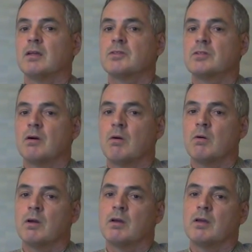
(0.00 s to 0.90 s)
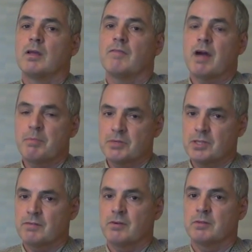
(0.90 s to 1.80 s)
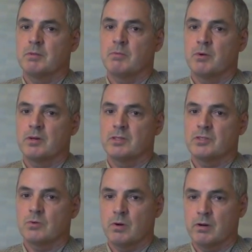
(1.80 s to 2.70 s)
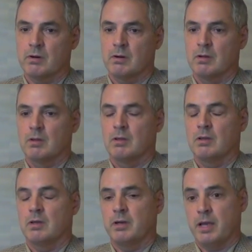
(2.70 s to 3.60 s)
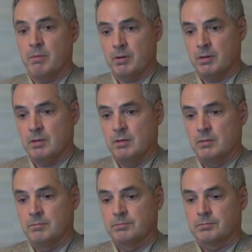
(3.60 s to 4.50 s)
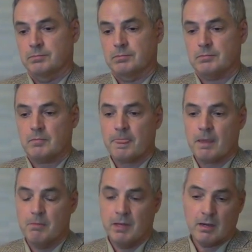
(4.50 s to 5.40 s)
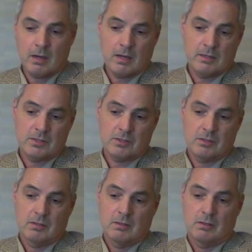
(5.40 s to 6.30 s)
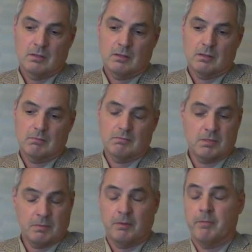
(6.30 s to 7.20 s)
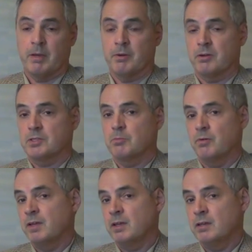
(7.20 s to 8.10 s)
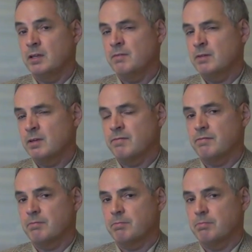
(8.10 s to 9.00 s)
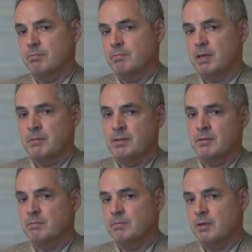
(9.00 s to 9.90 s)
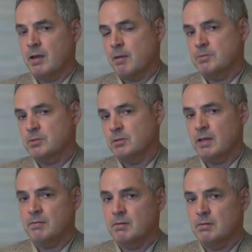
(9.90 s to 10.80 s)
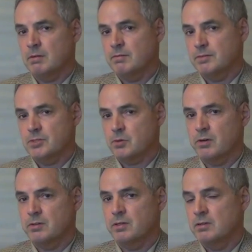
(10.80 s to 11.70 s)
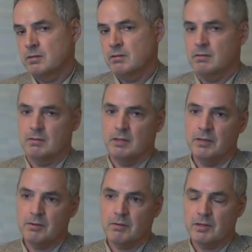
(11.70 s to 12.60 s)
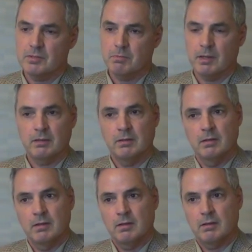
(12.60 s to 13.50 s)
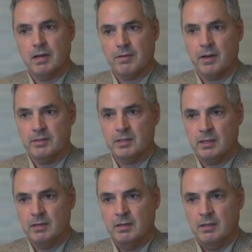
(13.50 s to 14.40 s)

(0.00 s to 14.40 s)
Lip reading: So if I perceive there to be more disorder in a neighborhood because some immigrants move in, even if maybe the absolute level of disorder didn't increase, but I thought it did,